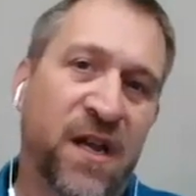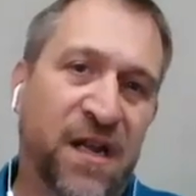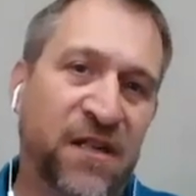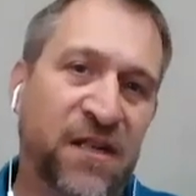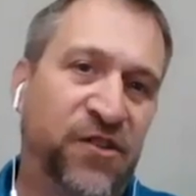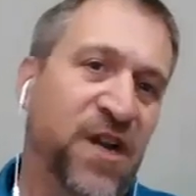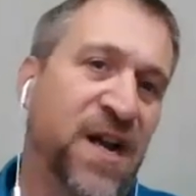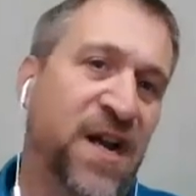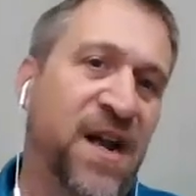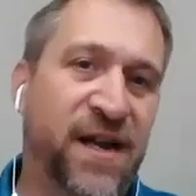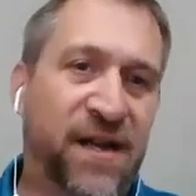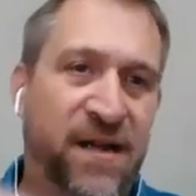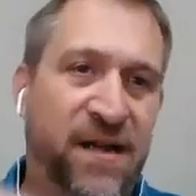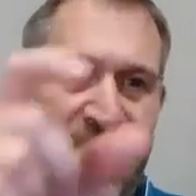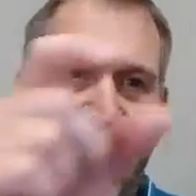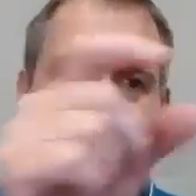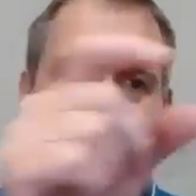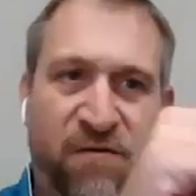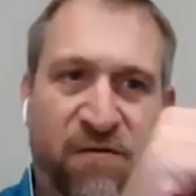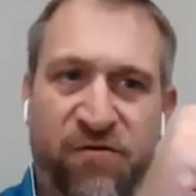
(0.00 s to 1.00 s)
jog.
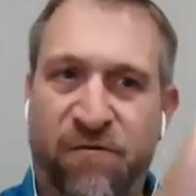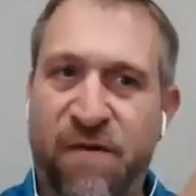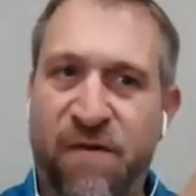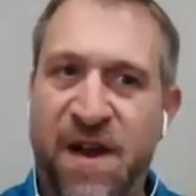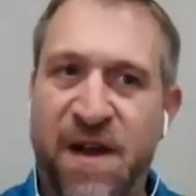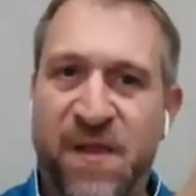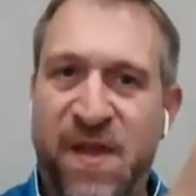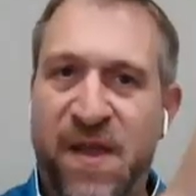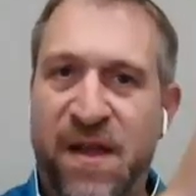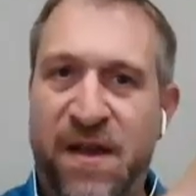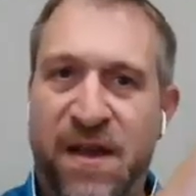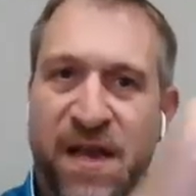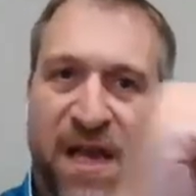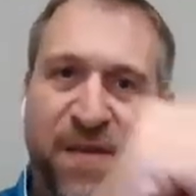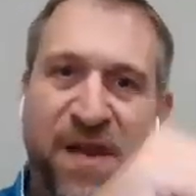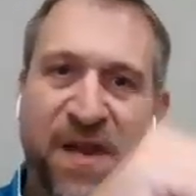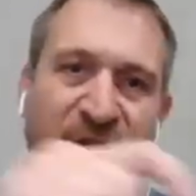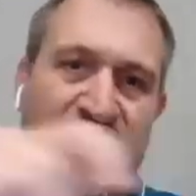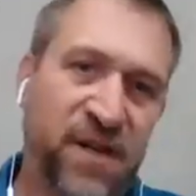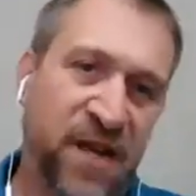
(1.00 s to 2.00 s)
They grab the
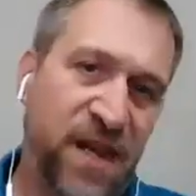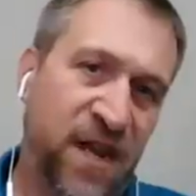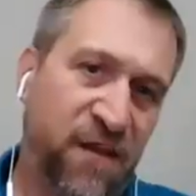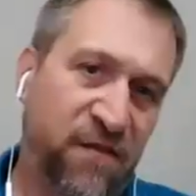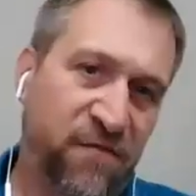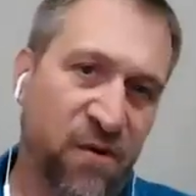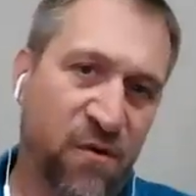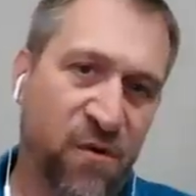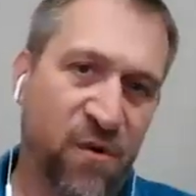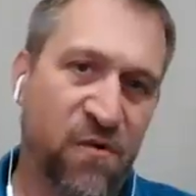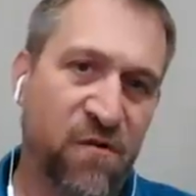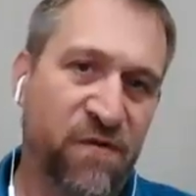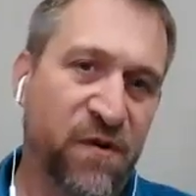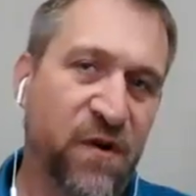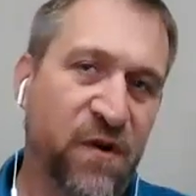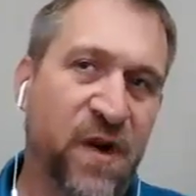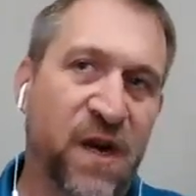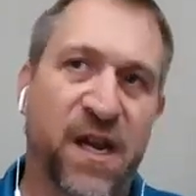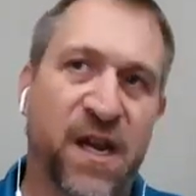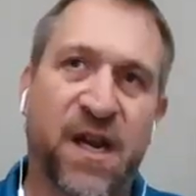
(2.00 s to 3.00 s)
MAJ, throw it over.
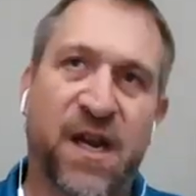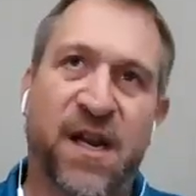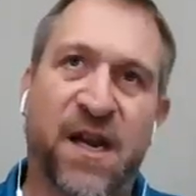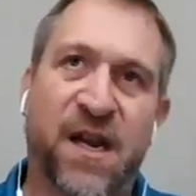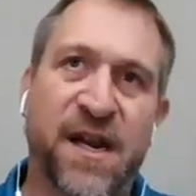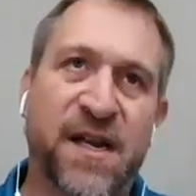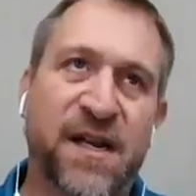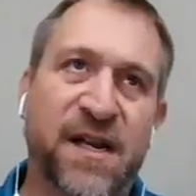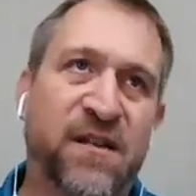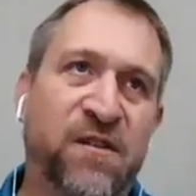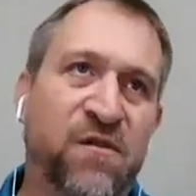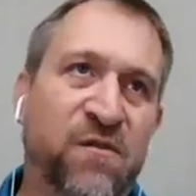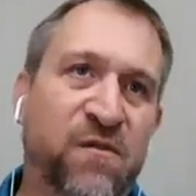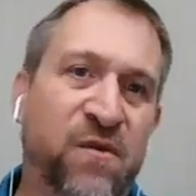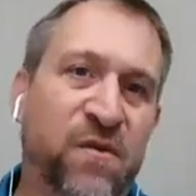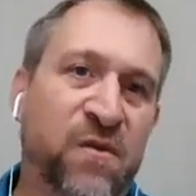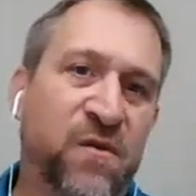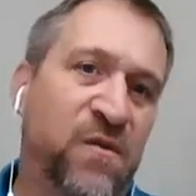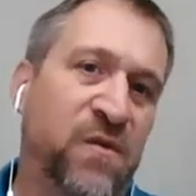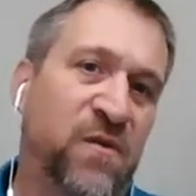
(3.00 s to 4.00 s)
I need to
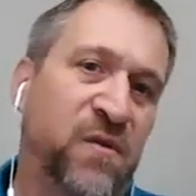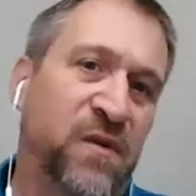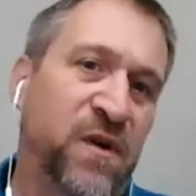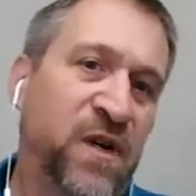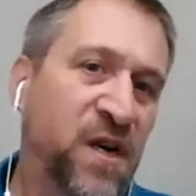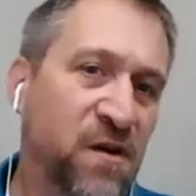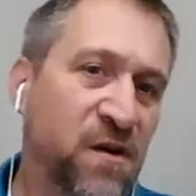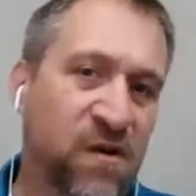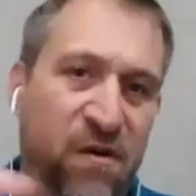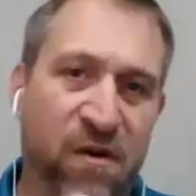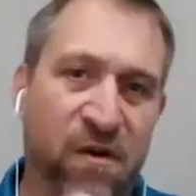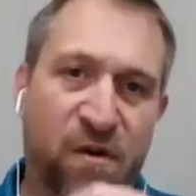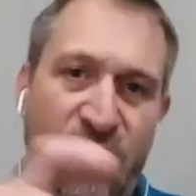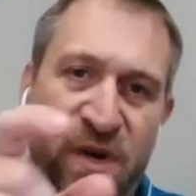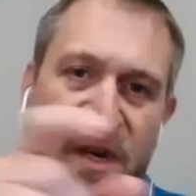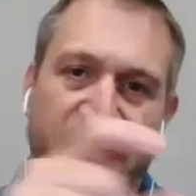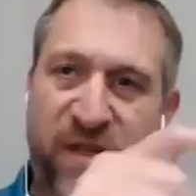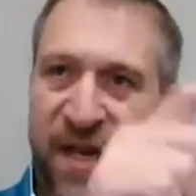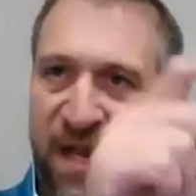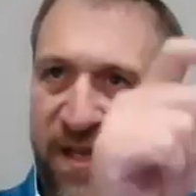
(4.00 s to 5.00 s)
do a
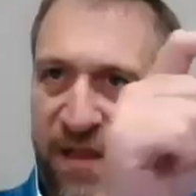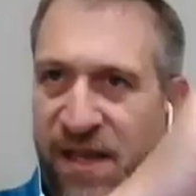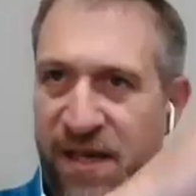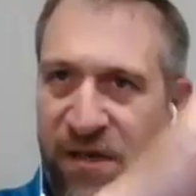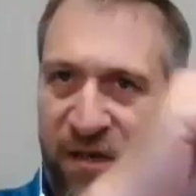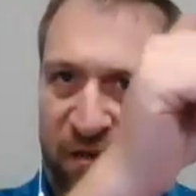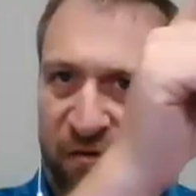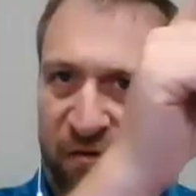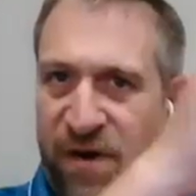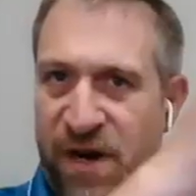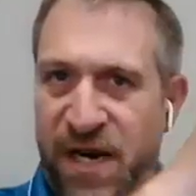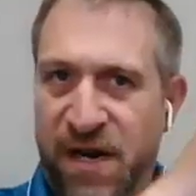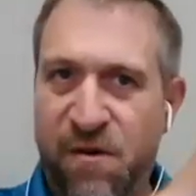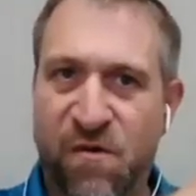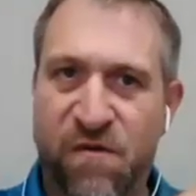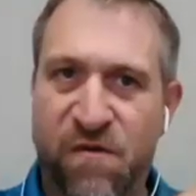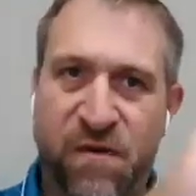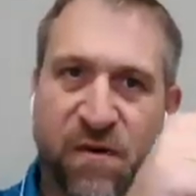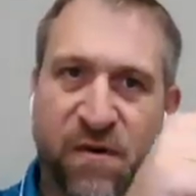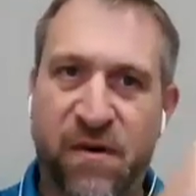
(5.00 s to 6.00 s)
reset. They just drag
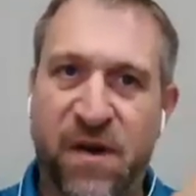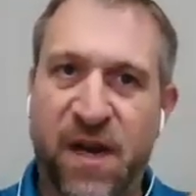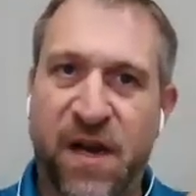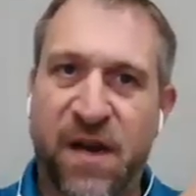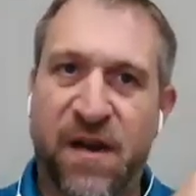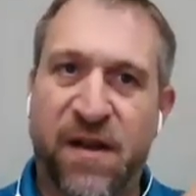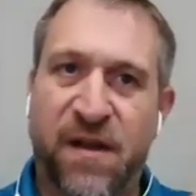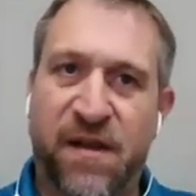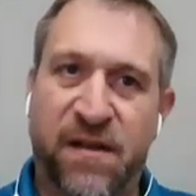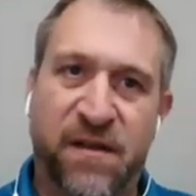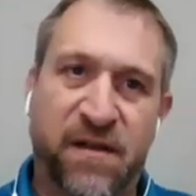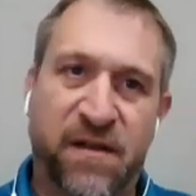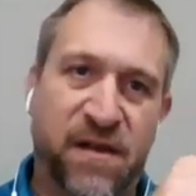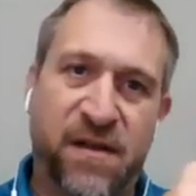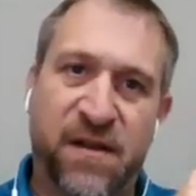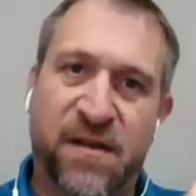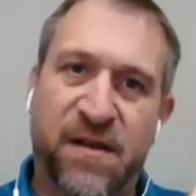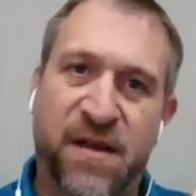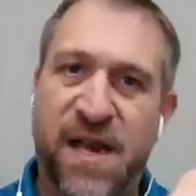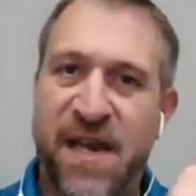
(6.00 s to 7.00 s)
over
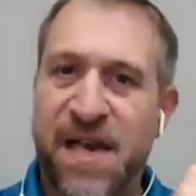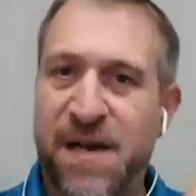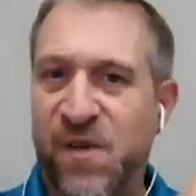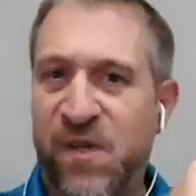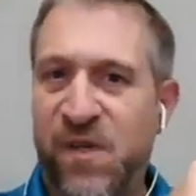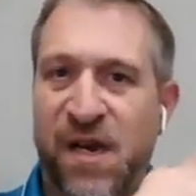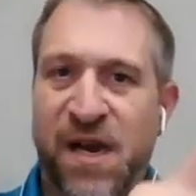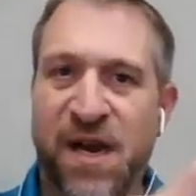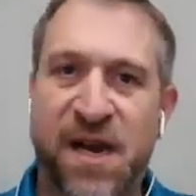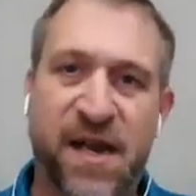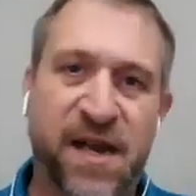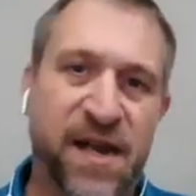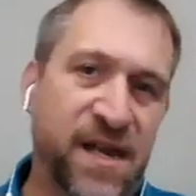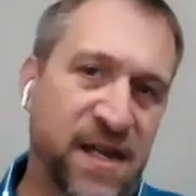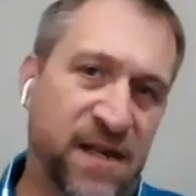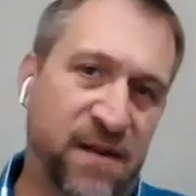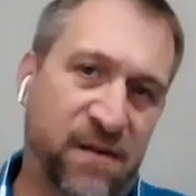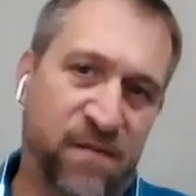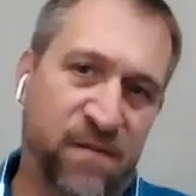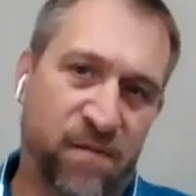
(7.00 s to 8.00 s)
the
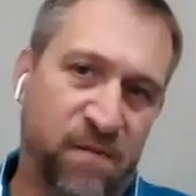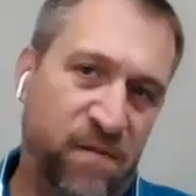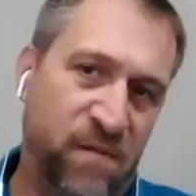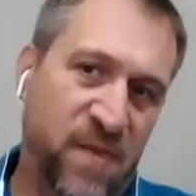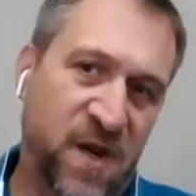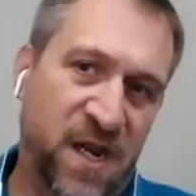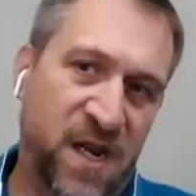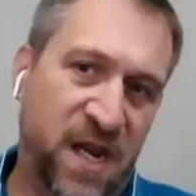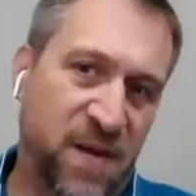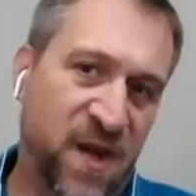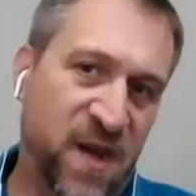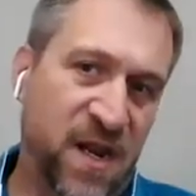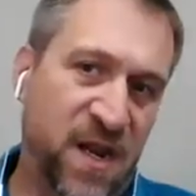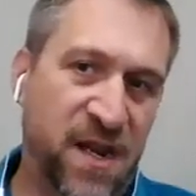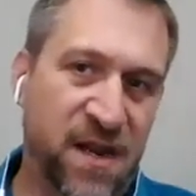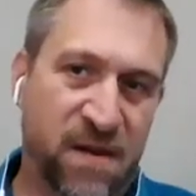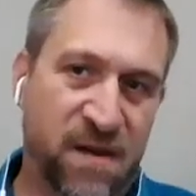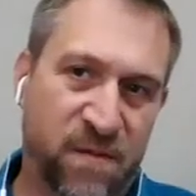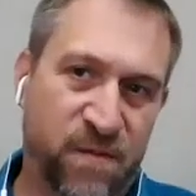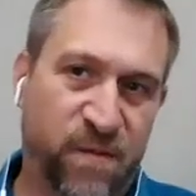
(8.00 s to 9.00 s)
AMCI
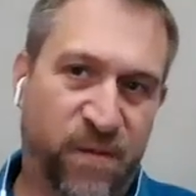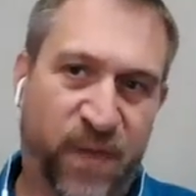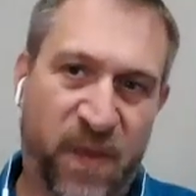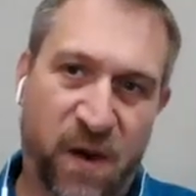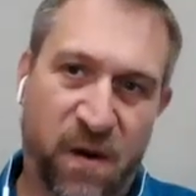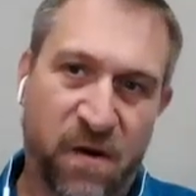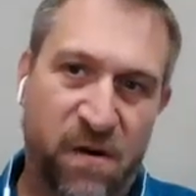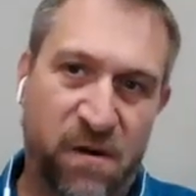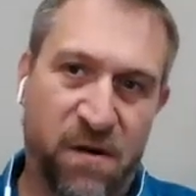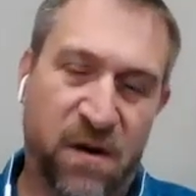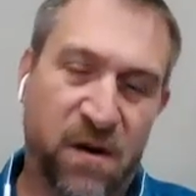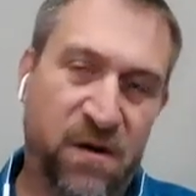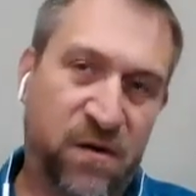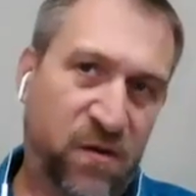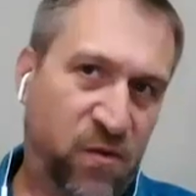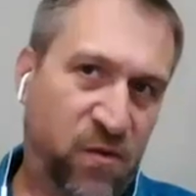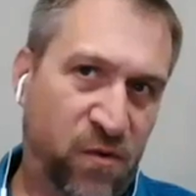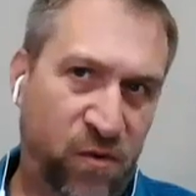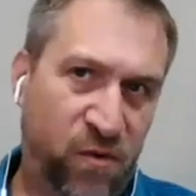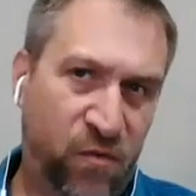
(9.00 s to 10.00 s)
MAM or
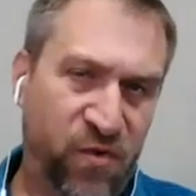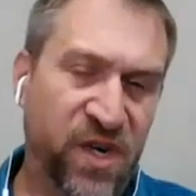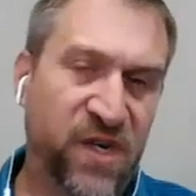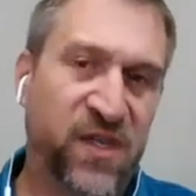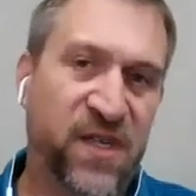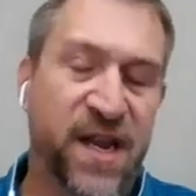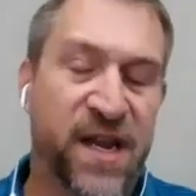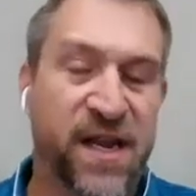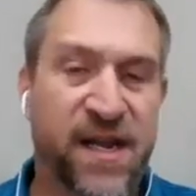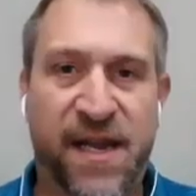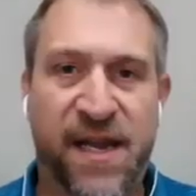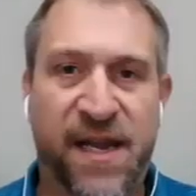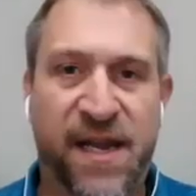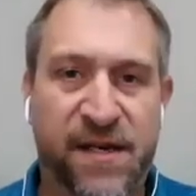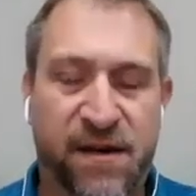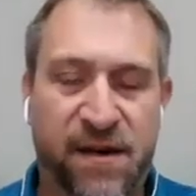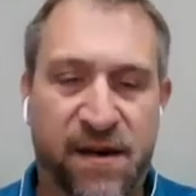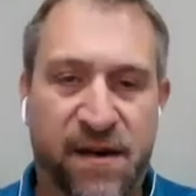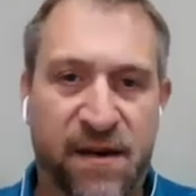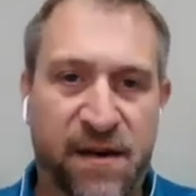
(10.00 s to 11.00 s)
reset, and